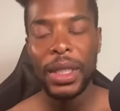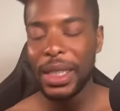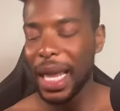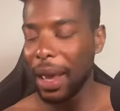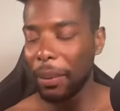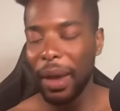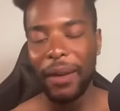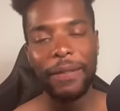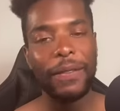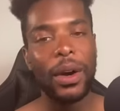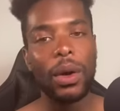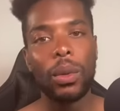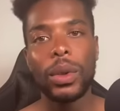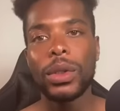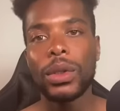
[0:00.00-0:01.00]
It's not my
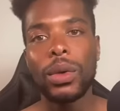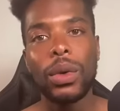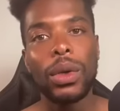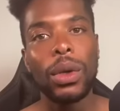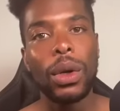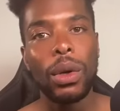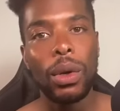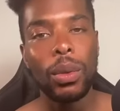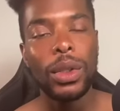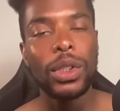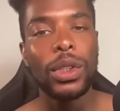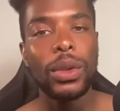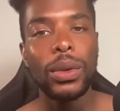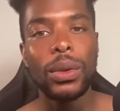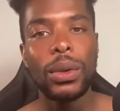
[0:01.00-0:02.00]
fault what's going on
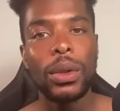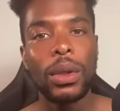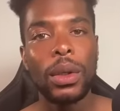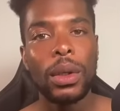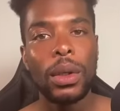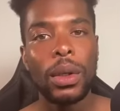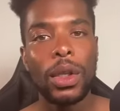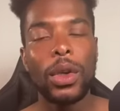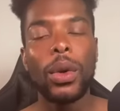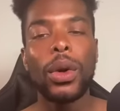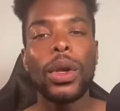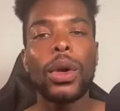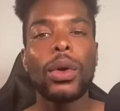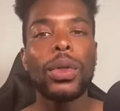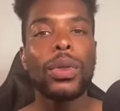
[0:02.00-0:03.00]
with you.
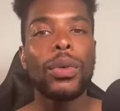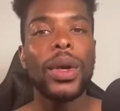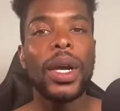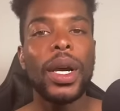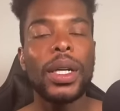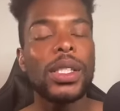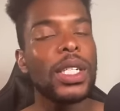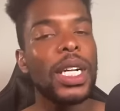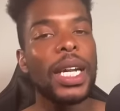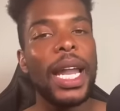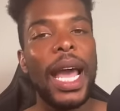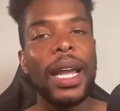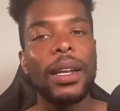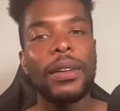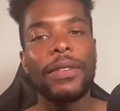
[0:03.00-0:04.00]
You on your three
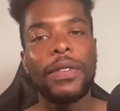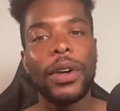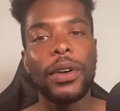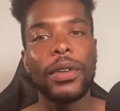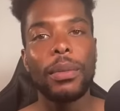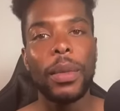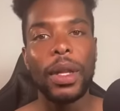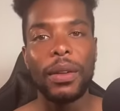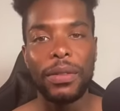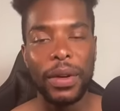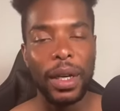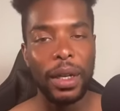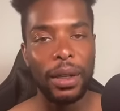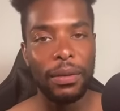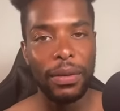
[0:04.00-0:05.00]
hundred ninety-first
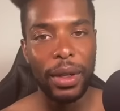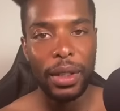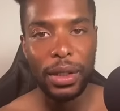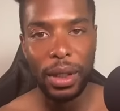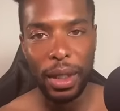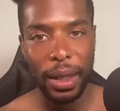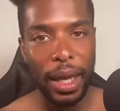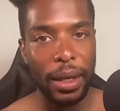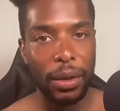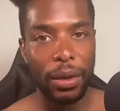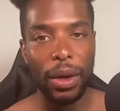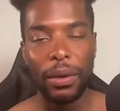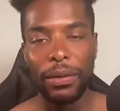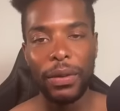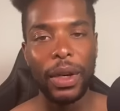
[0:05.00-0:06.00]
motherfucking eviction and
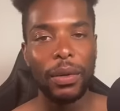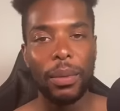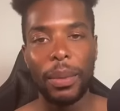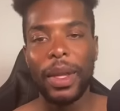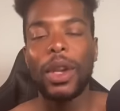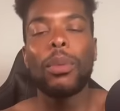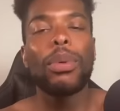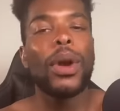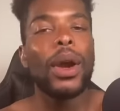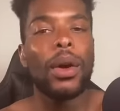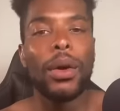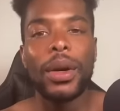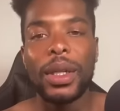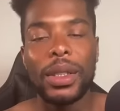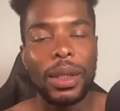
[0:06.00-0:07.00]
think you gonna fuck me. Your
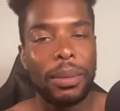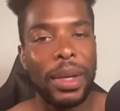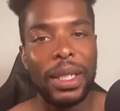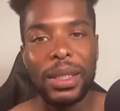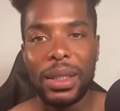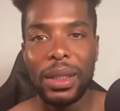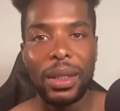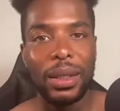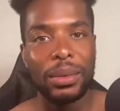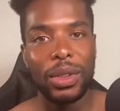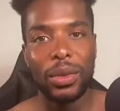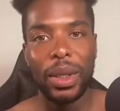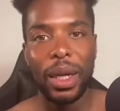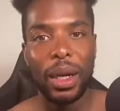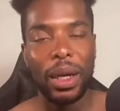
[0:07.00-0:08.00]
priorities are messed
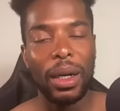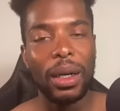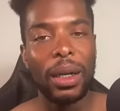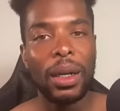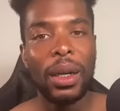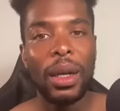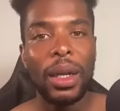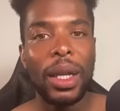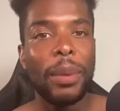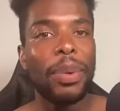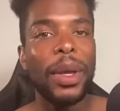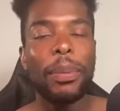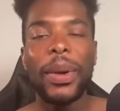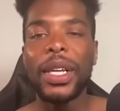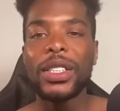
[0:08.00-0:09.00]
up, sweetheart.
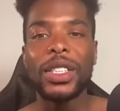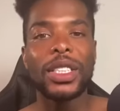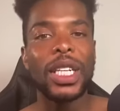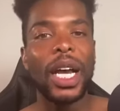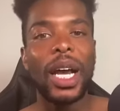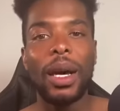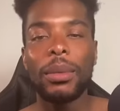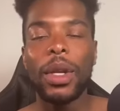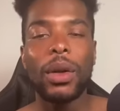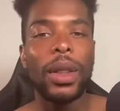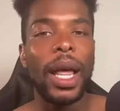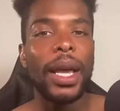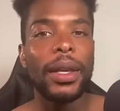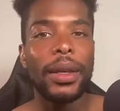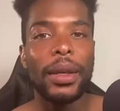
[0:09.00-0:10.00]
The people at your job
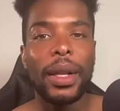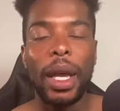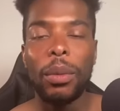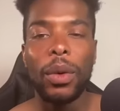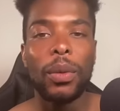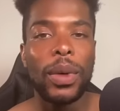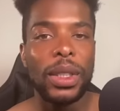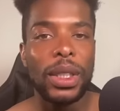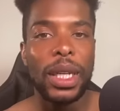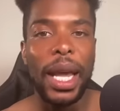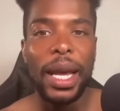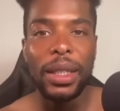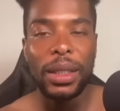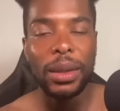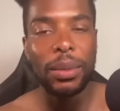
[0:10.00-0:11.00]
don't like you. They've been
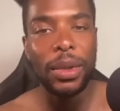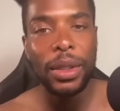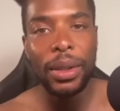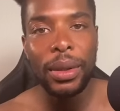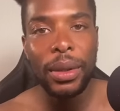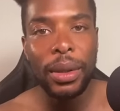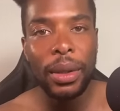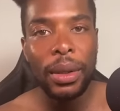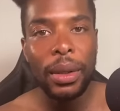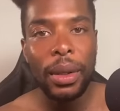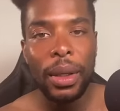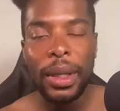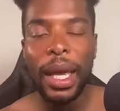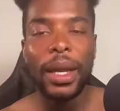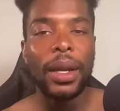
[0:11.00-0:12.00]
reaching out to me.
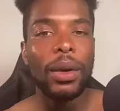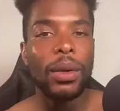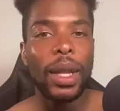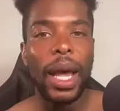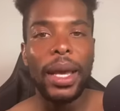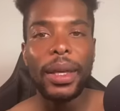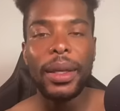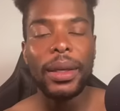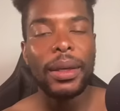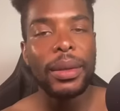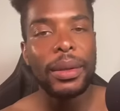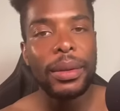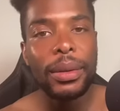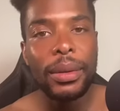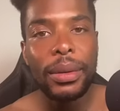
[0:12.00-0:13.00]
They don't like you.